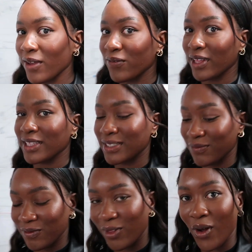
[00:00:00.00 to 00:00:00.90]
I feel like this
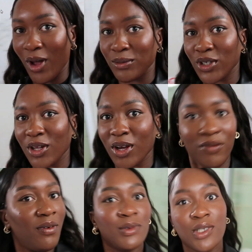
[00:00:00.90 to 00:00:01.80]
vlog,
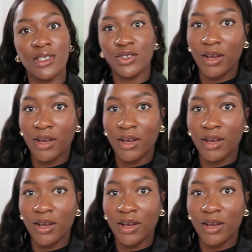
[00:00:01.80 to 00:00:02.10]
I'm gonna